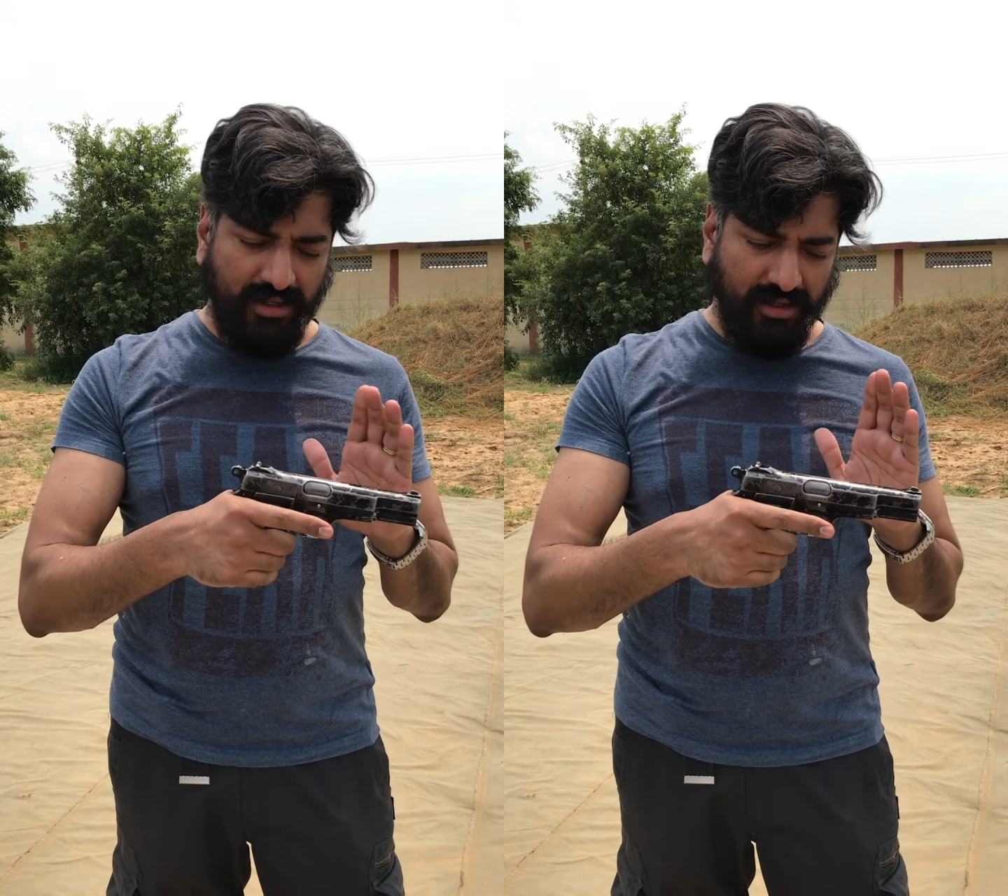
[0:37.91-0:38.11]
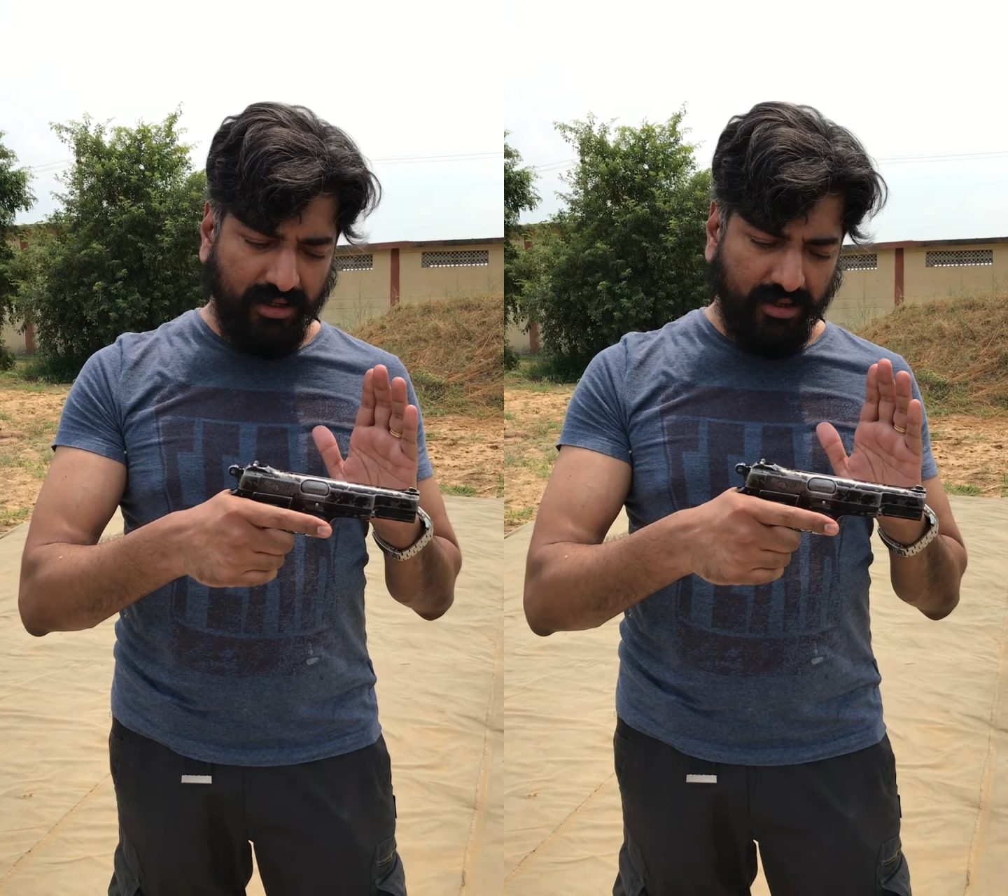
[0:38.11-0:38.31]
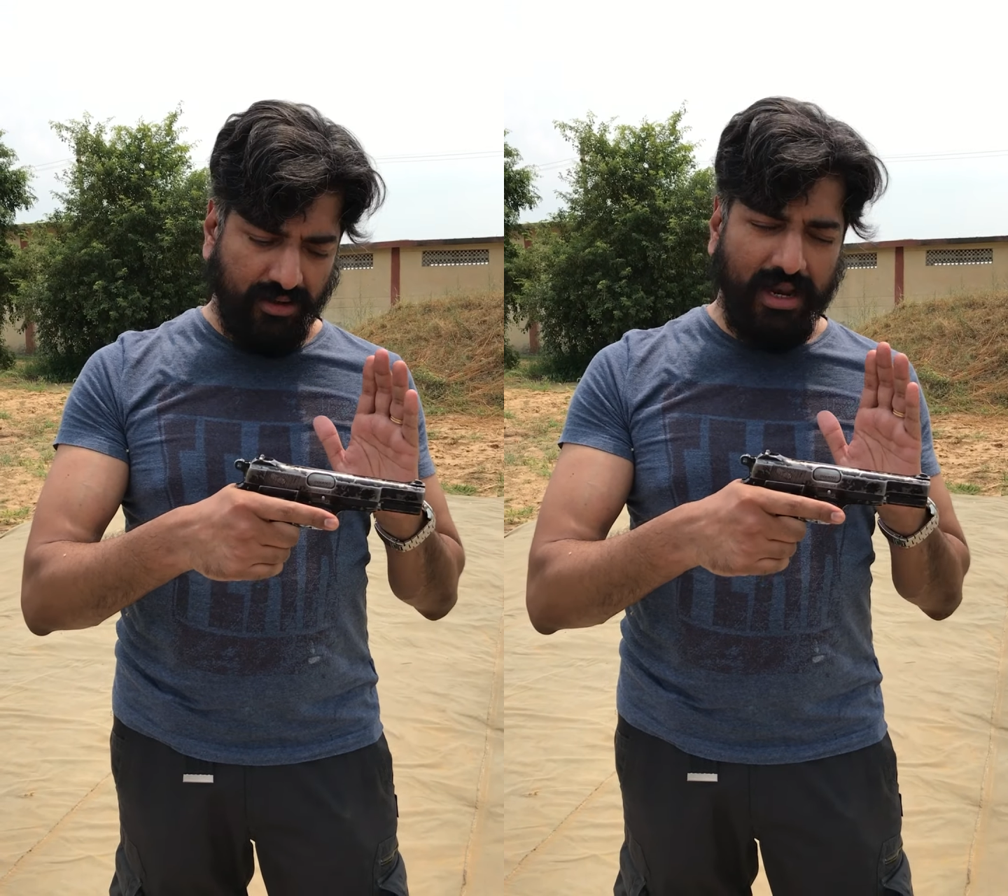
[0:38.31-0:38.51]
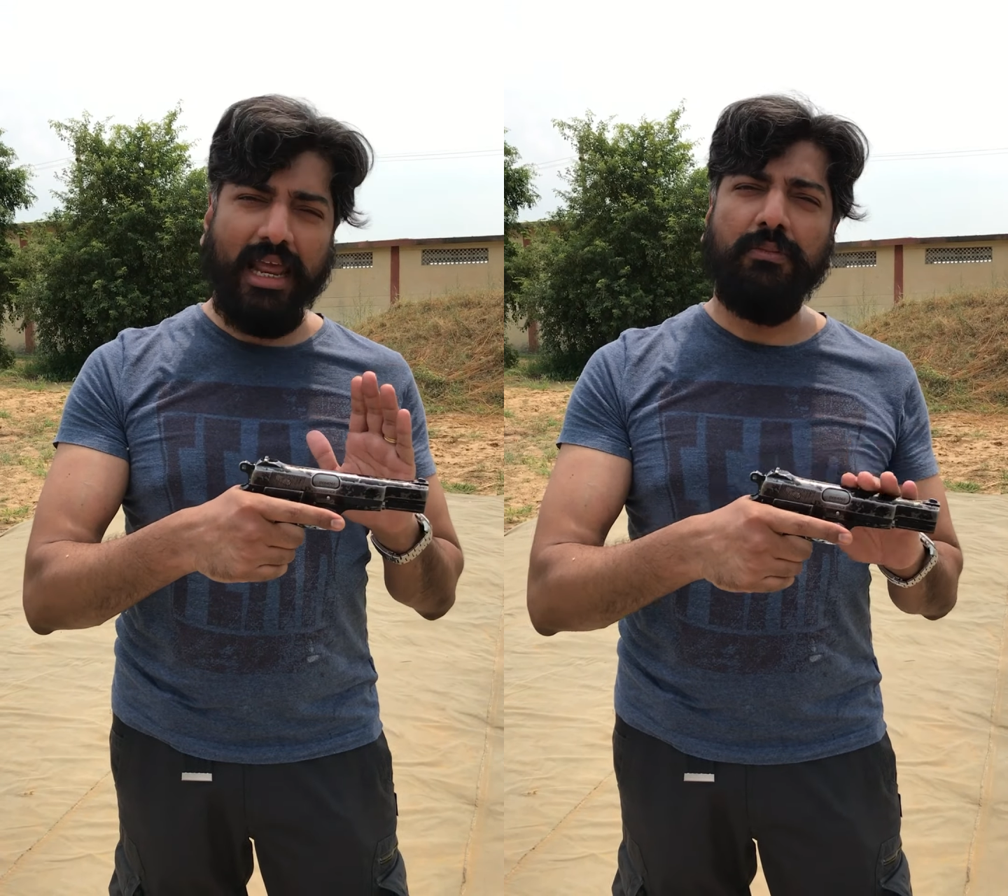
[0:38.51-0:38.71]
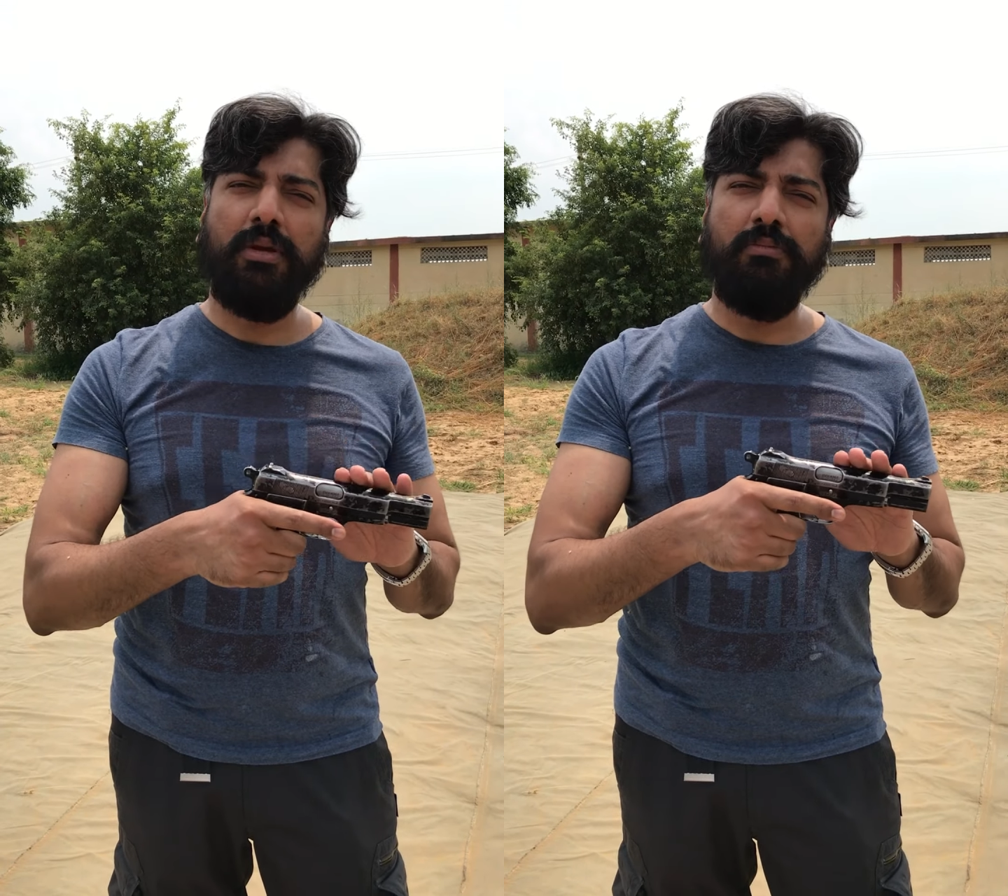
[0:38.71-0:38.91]

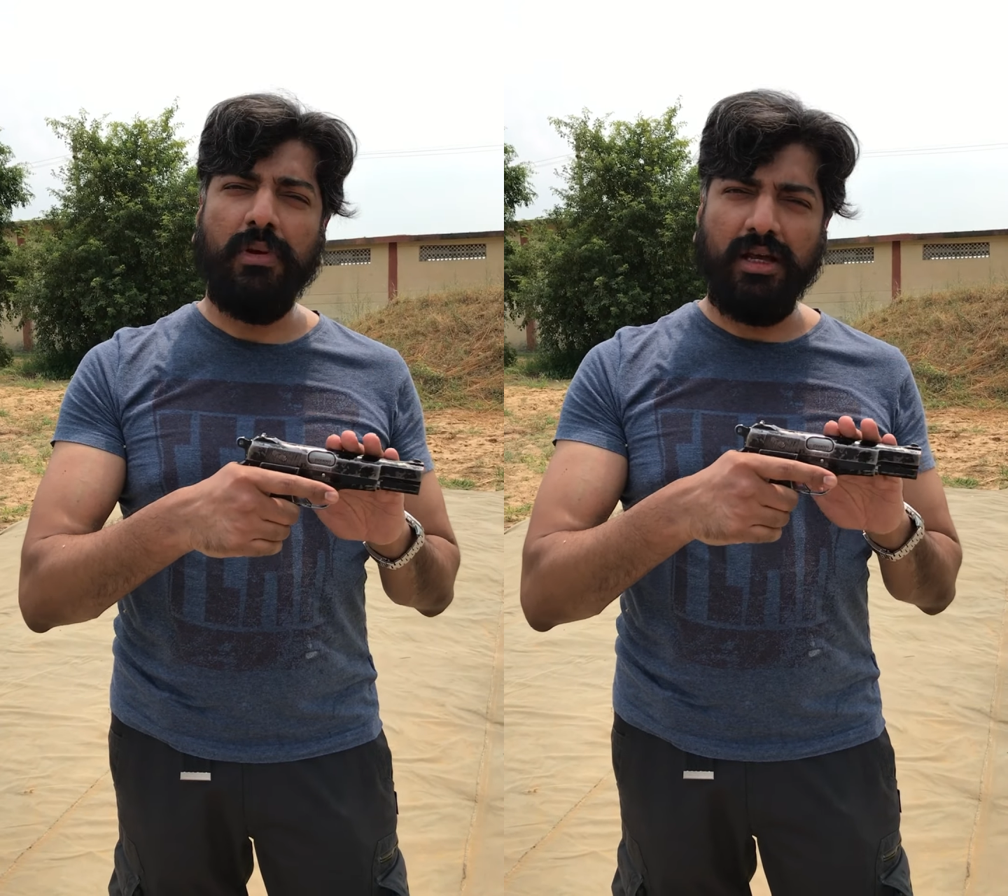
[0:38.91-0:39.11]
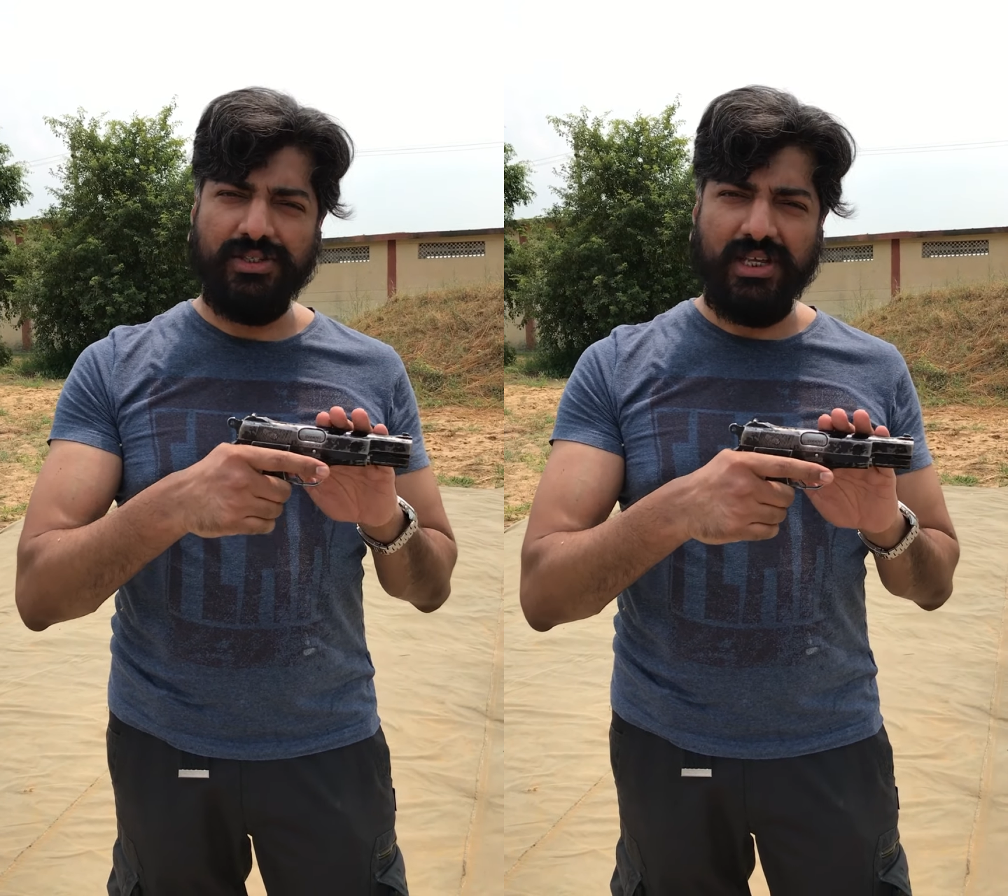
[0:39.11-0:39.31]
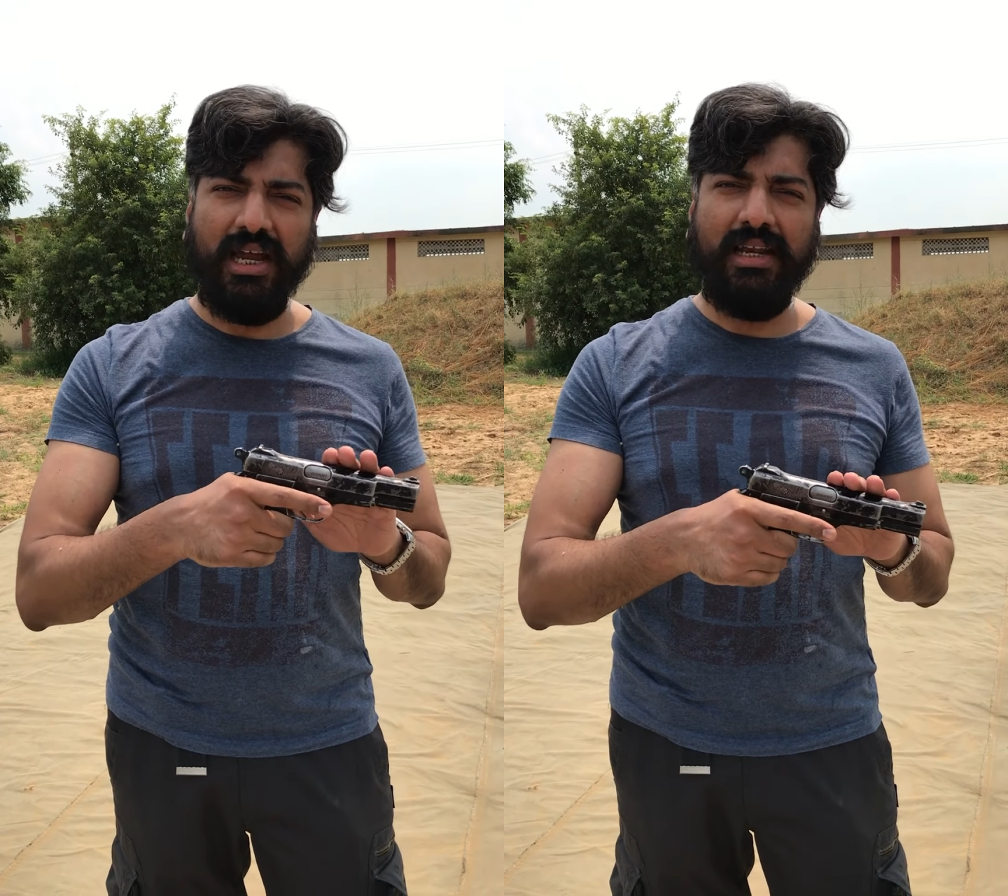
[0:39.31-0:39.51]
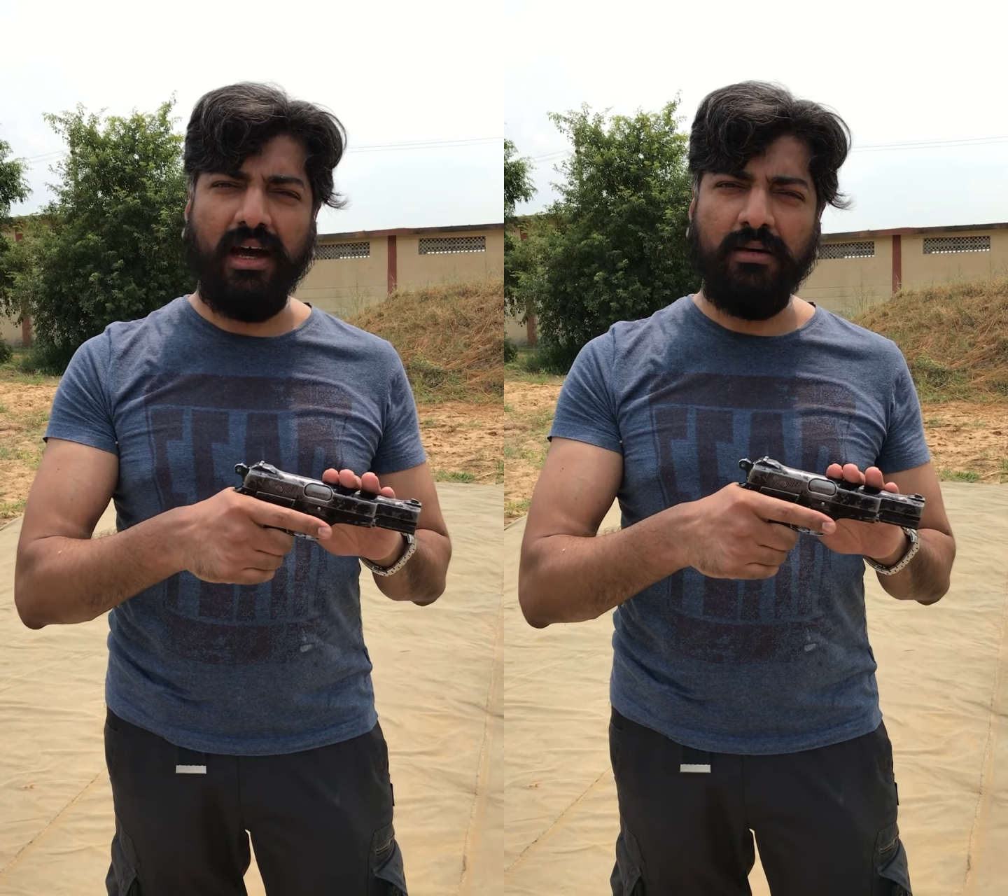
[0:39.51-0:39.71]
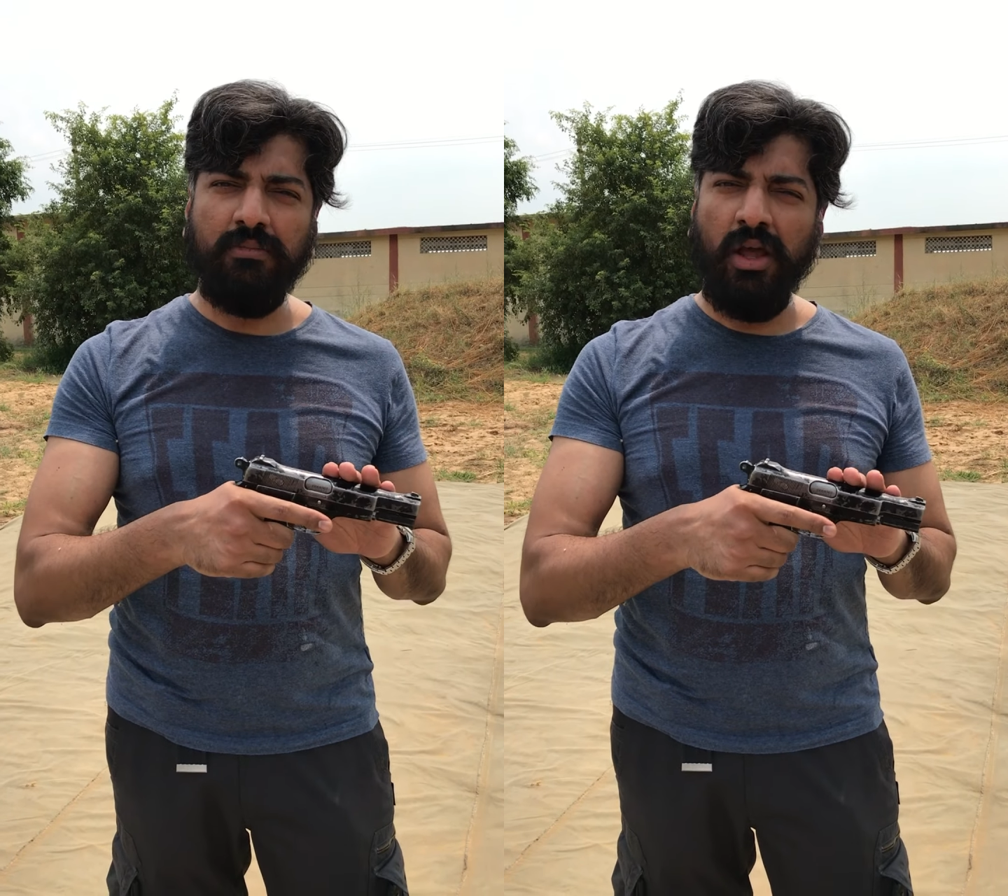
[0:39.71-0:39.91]
9mm
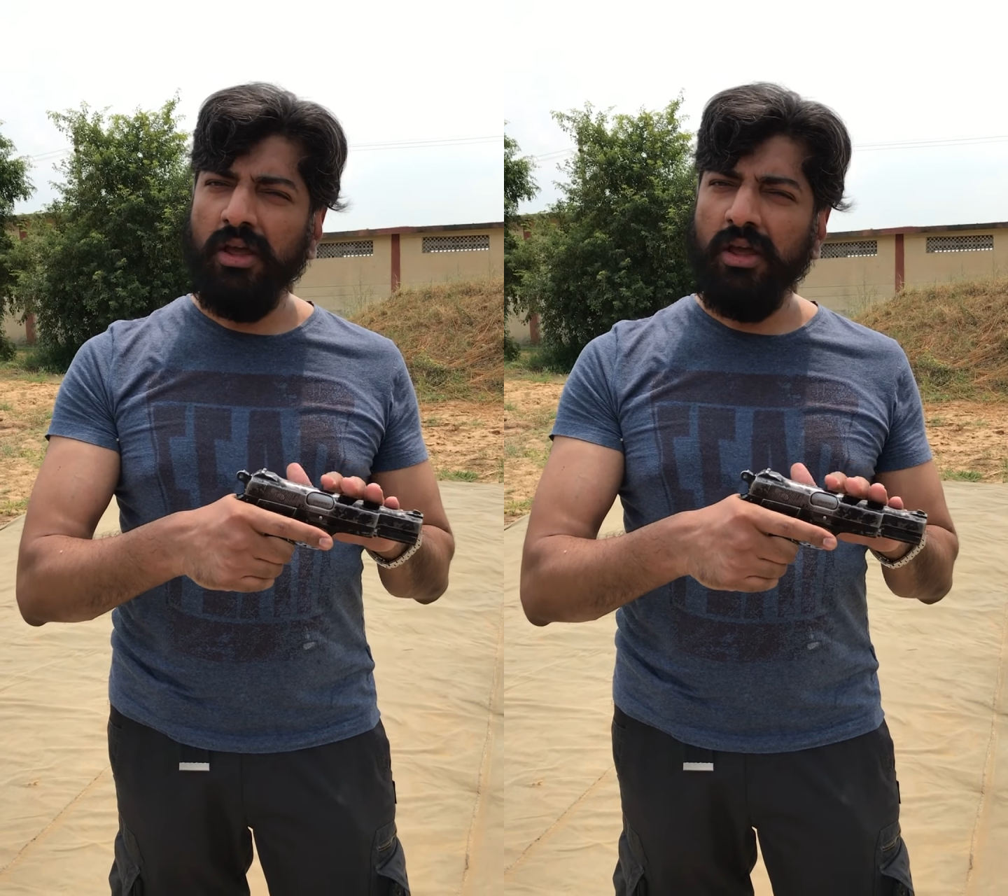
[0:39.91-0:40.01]
sidearm